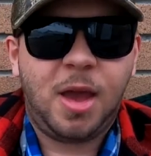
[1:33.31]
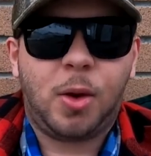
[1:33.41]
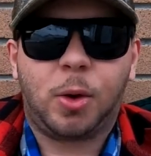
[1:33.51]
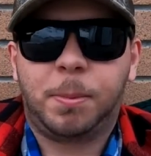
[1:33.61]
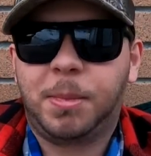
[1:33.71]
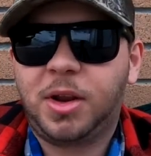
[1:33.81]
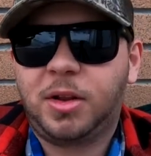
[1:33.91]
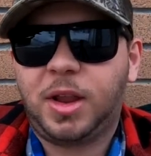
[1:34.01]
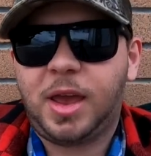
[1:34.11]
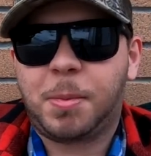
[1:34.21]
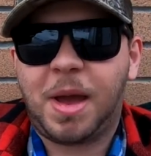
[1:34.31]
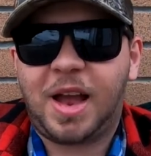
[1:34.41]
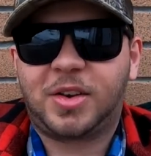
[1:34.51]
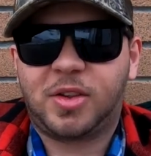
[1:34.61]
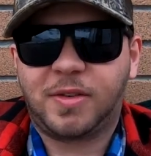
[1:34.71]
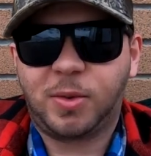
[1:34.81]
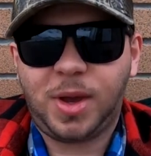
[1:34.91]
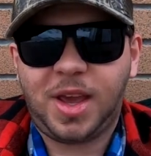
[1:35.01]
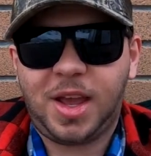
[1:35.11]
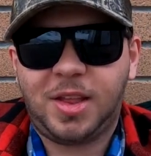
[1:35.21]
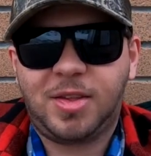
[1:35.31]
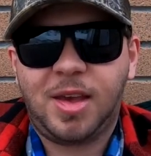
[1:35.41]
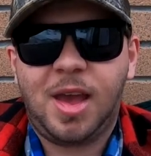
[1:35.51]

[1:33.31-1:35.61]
or middle lake patches of weeds,